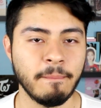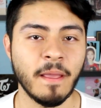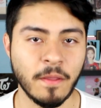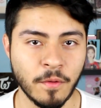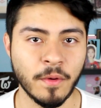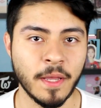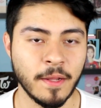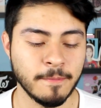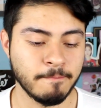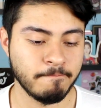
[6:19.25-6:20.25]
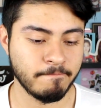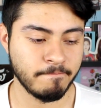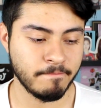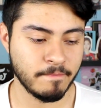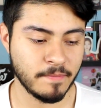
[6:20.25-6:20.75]
Thank you again,
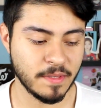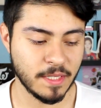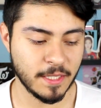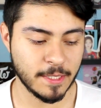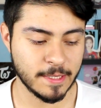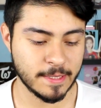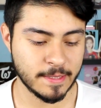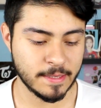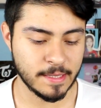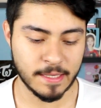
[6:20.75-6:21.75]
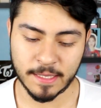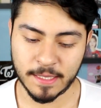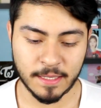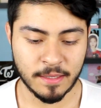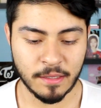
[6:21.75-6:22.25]
and
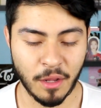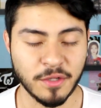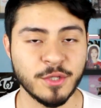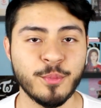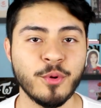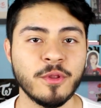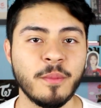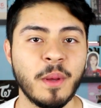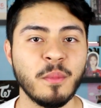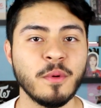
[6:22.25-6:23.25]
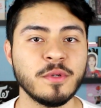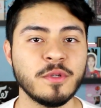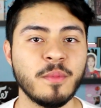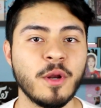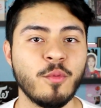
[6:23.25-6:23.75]
I'll support the
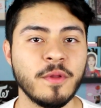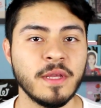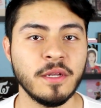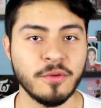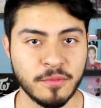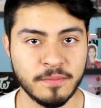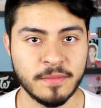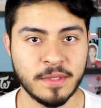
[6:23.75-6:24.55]
members no matter what they do.